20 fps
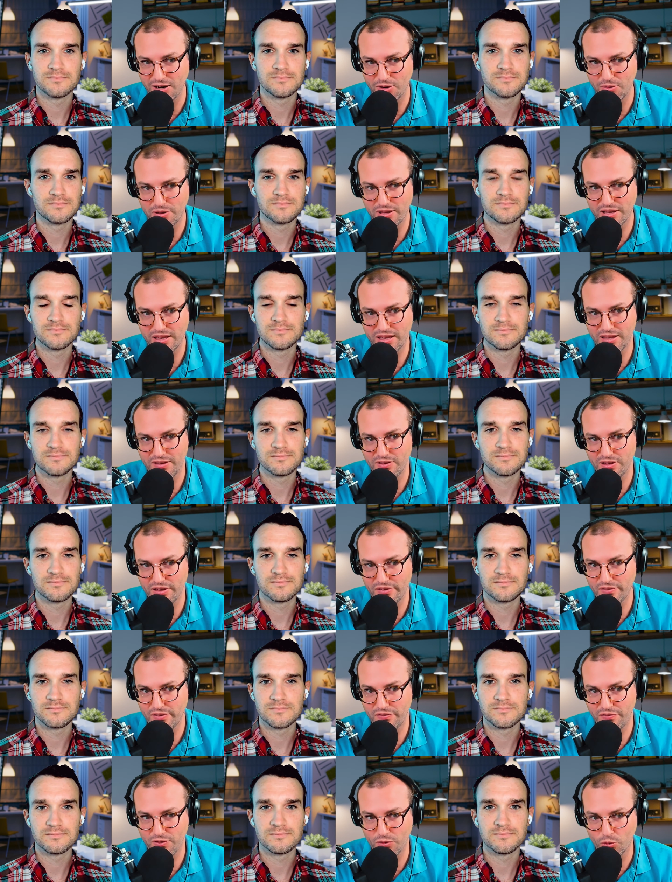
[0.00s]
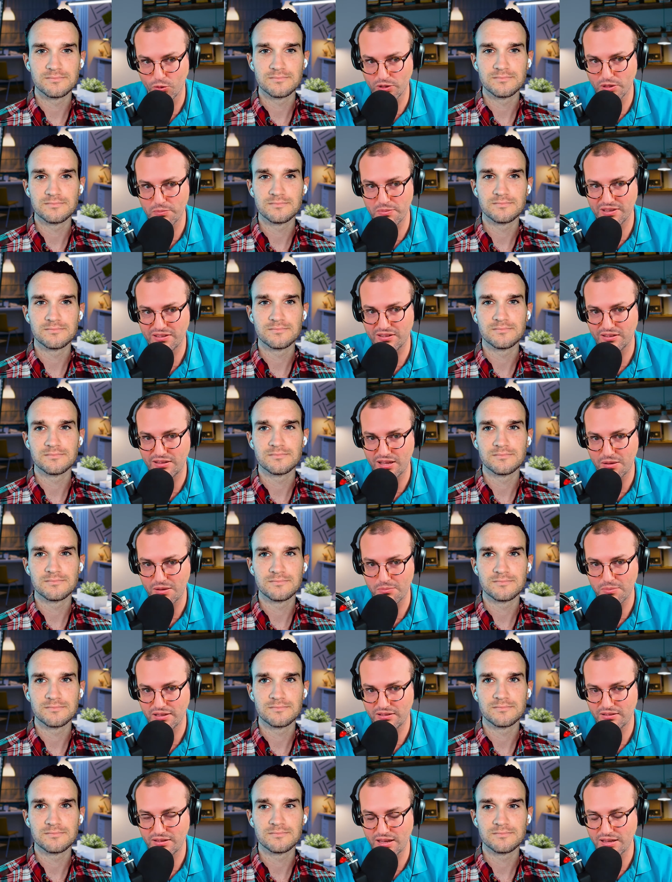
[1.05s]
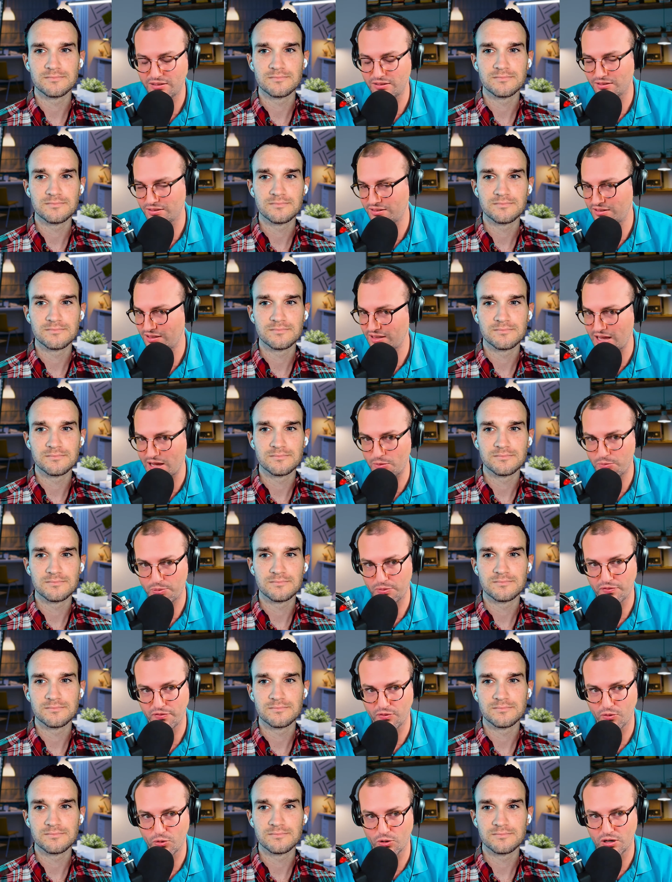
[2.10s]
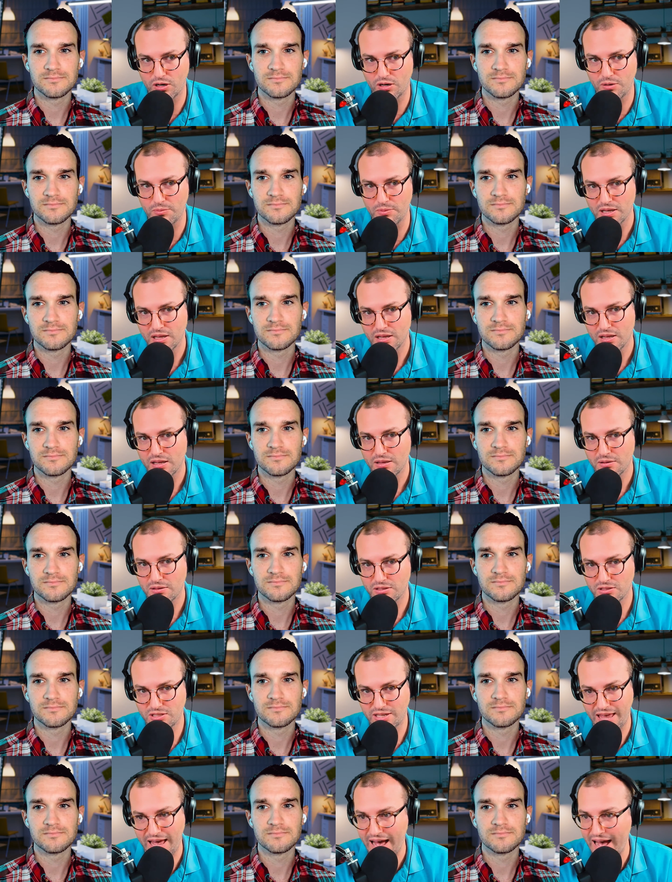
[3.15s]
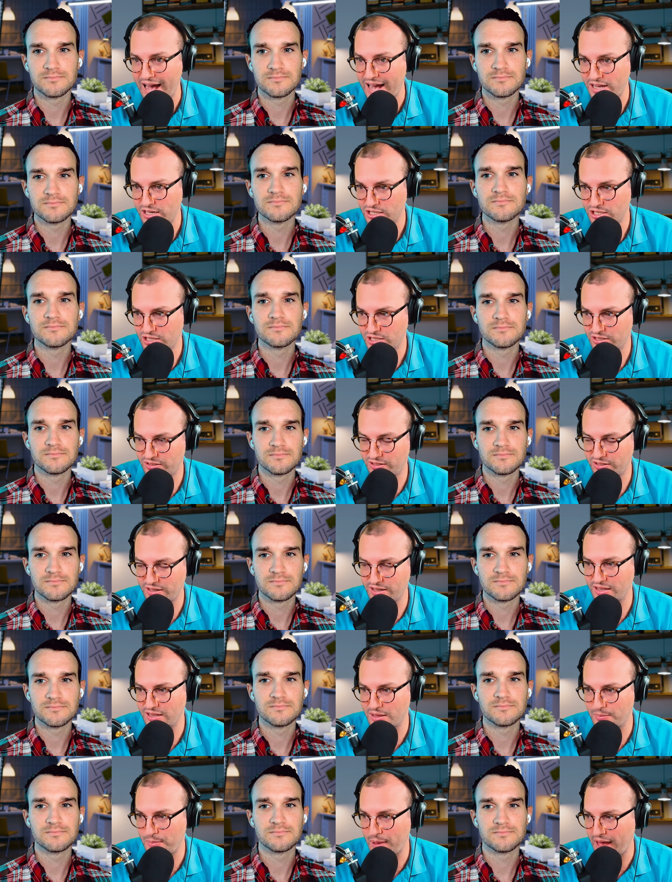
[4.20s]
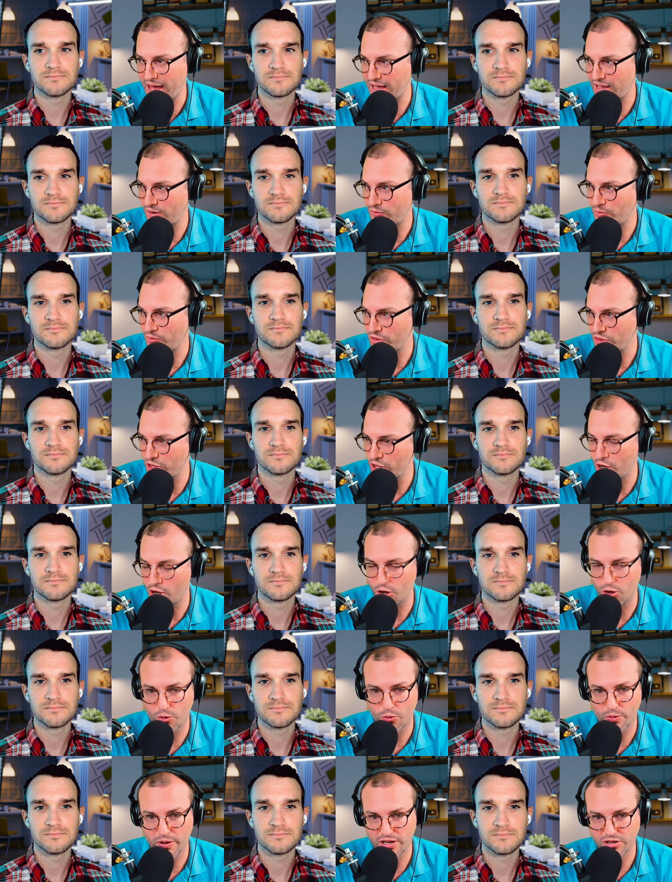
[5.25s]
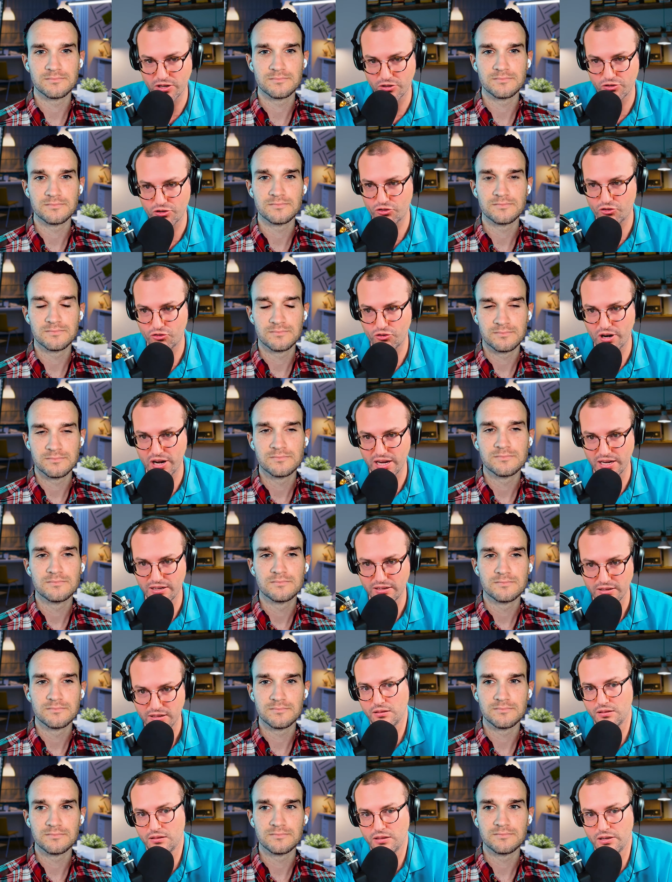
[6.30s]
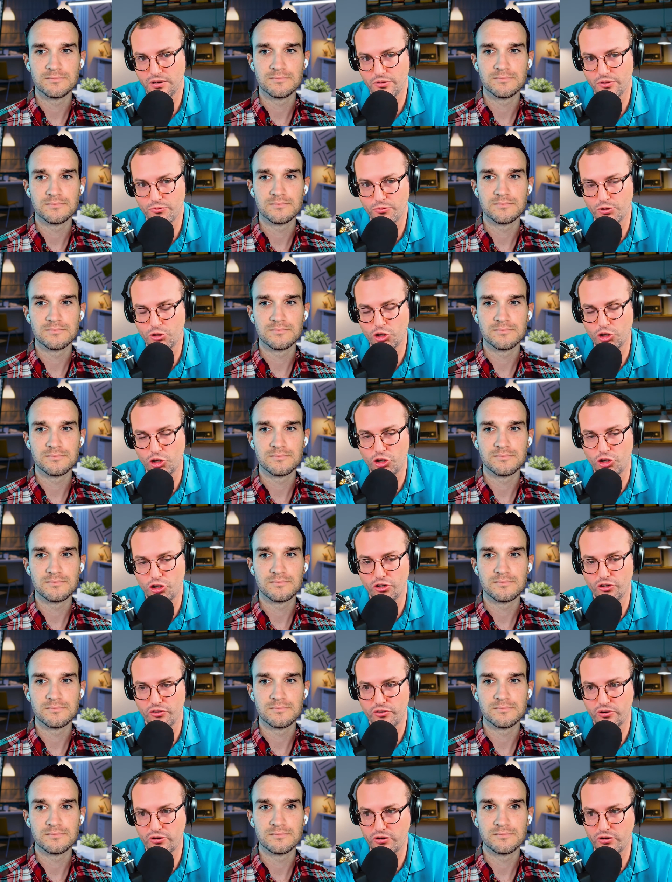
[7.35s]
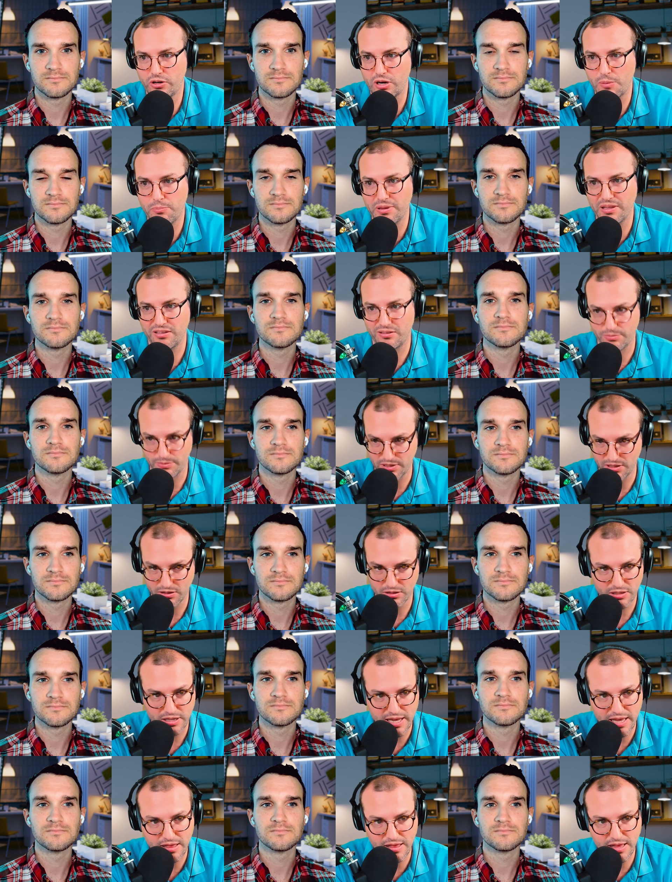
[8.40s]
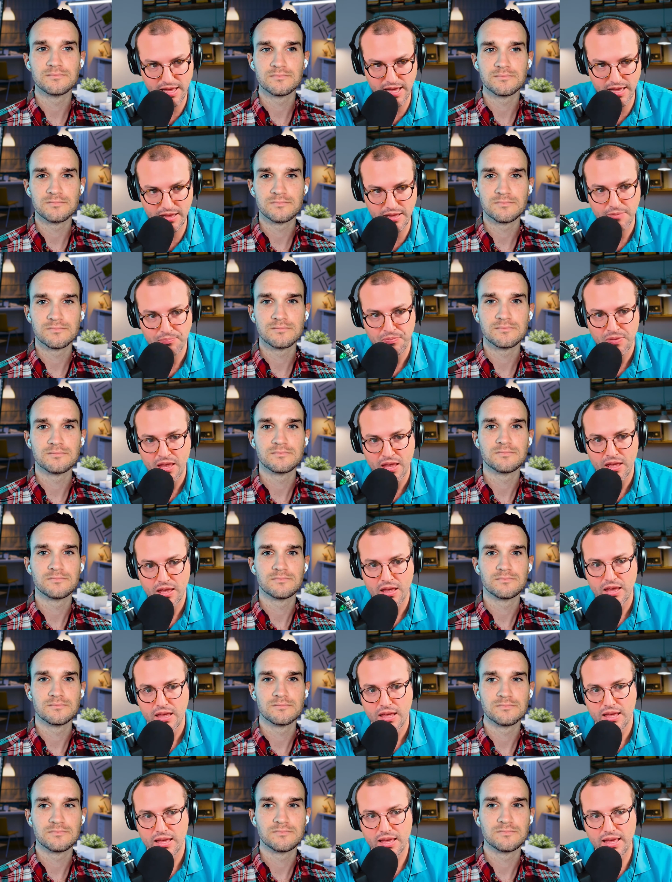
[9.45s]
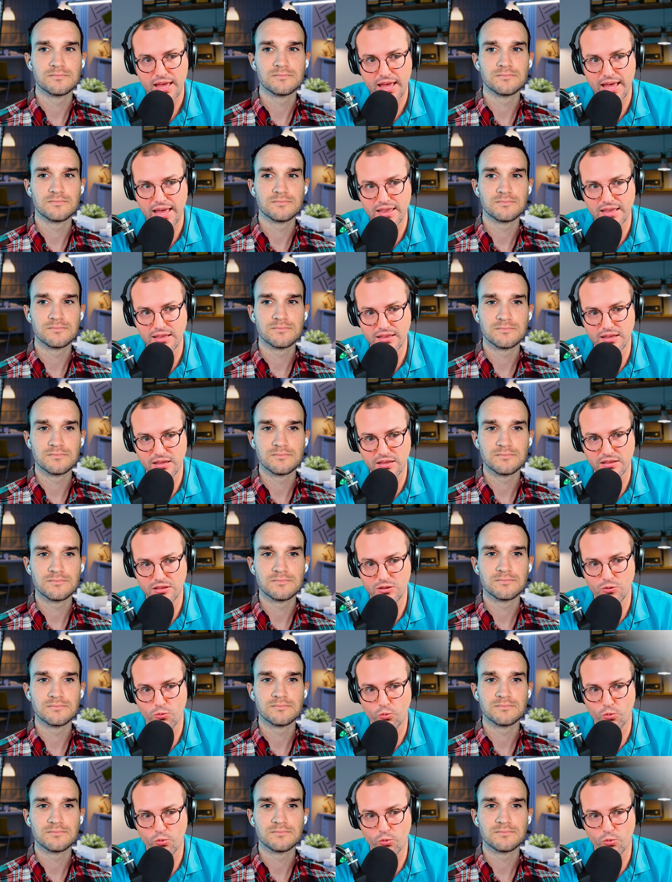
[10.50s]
Speaker 1: know, if, if you only miss the ten best days, you'll still outperform cash sitting in a bank with no interest rate. You know, the returns are abysmal. And then and then the, the